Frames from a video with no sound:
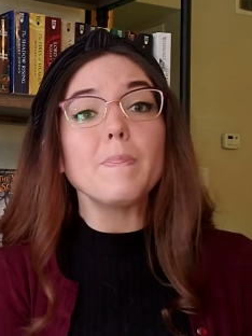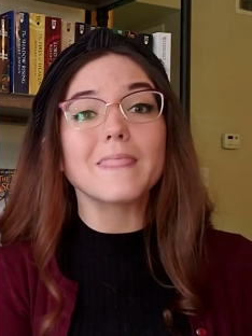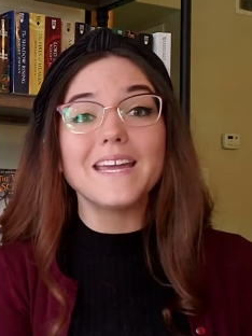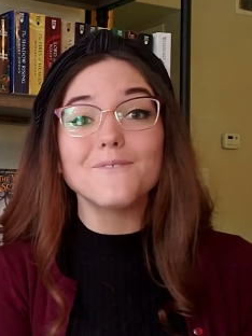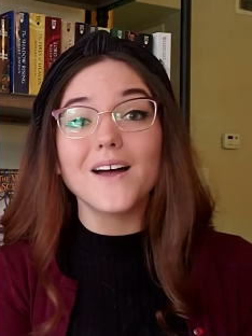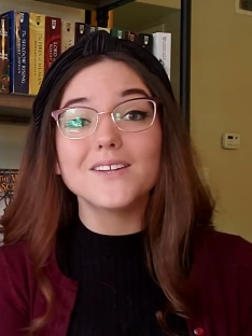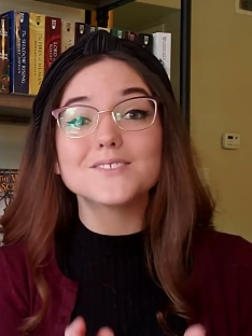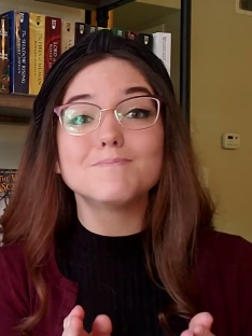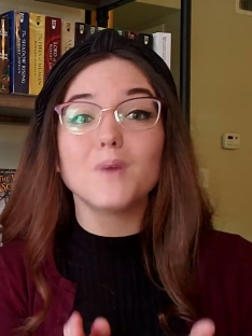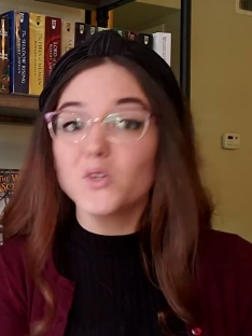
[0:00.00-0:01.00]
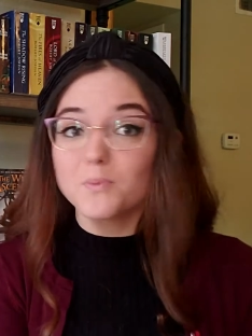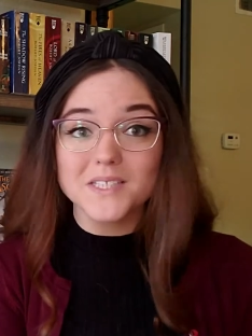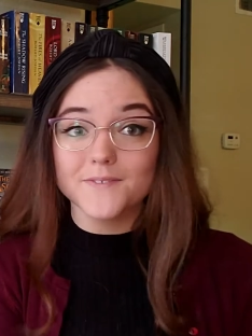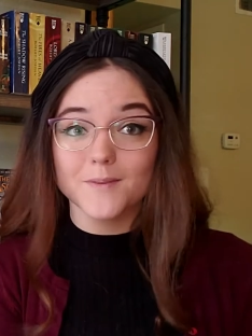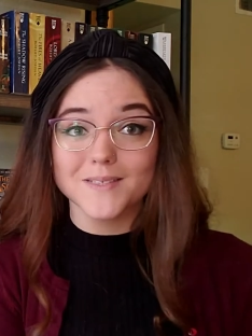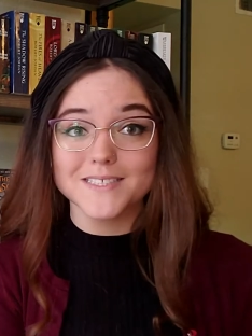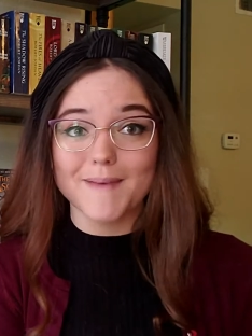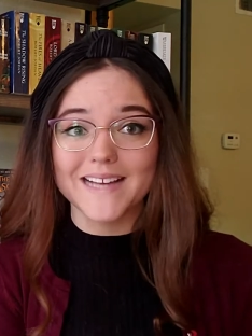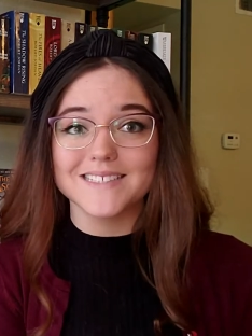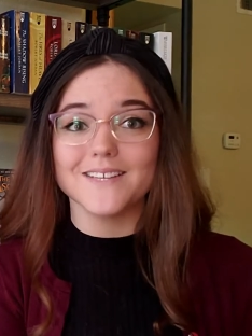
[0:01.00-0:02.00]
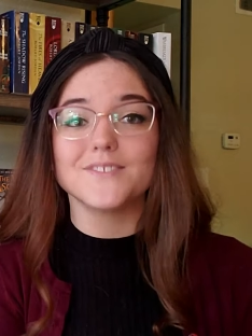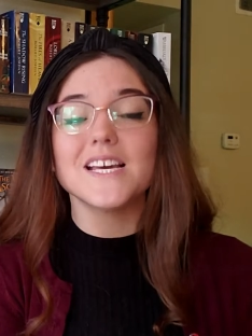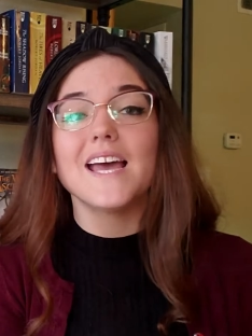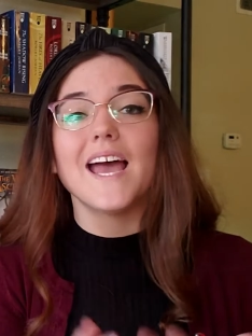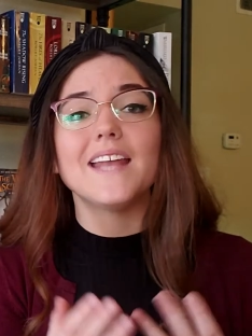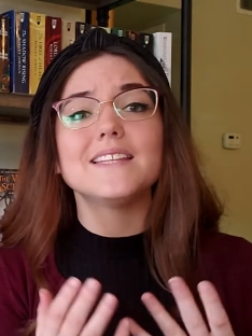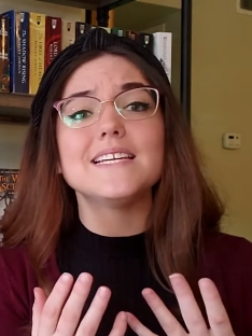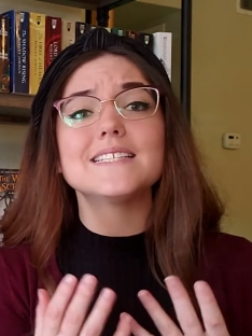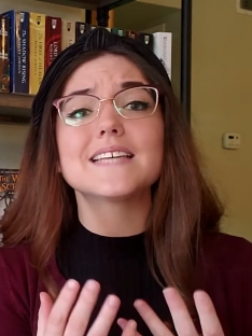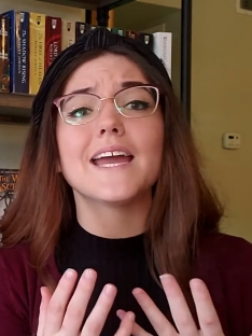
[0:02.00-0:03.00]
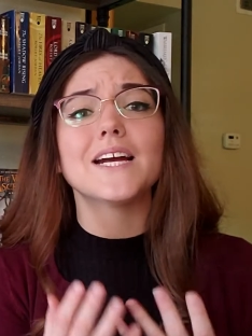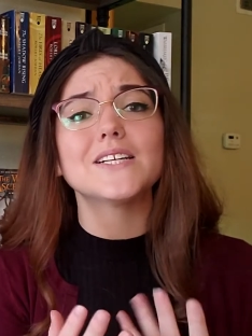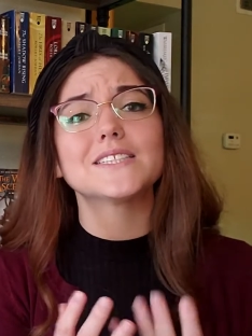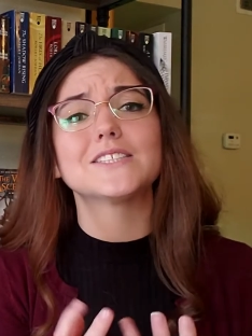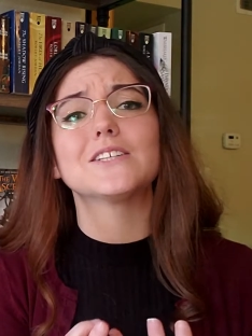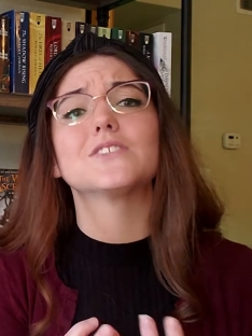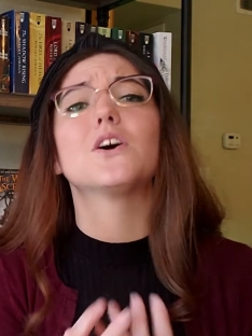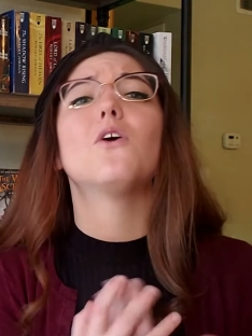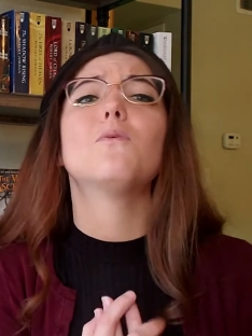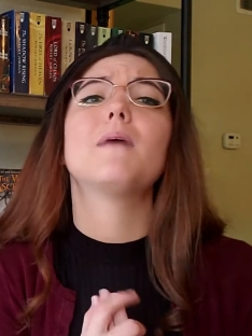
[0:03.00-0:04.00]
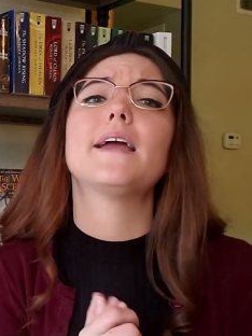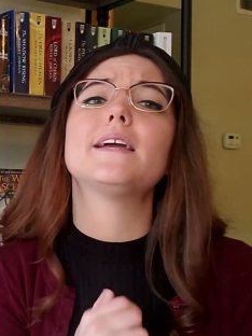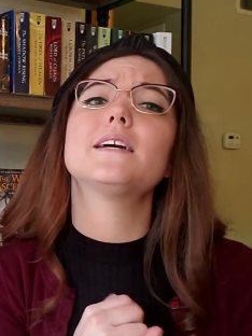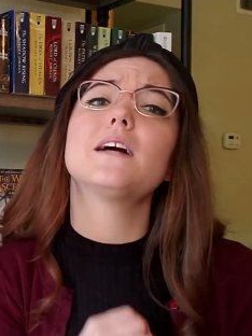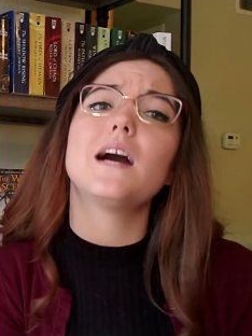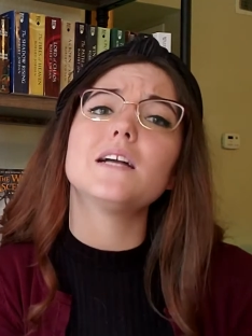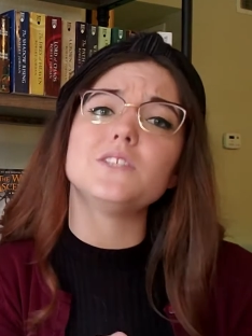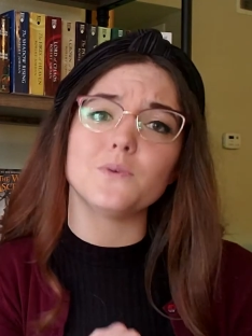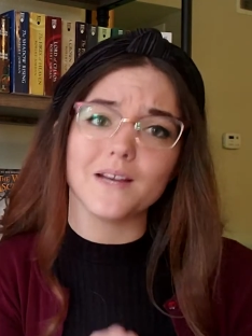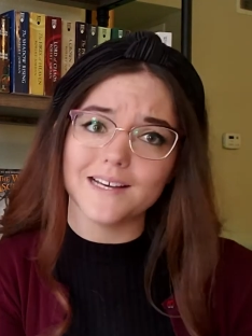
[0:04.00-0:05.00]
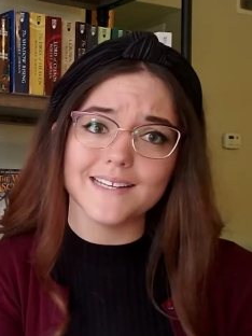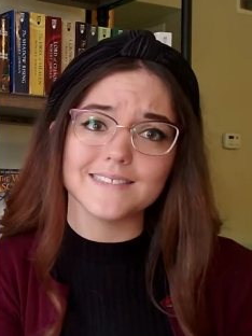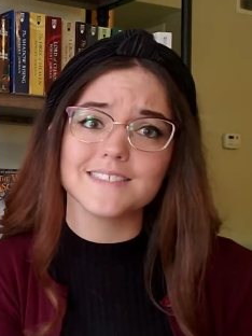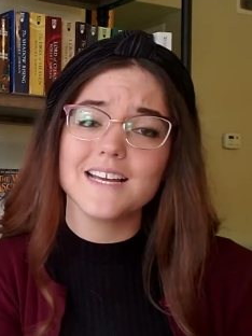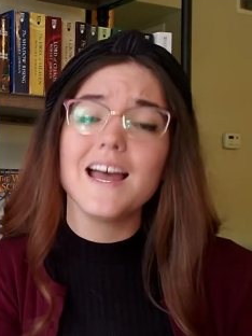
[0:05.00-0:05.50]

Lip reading: It follows multiple different perspectives, and these characters, oh my gosh, you guys,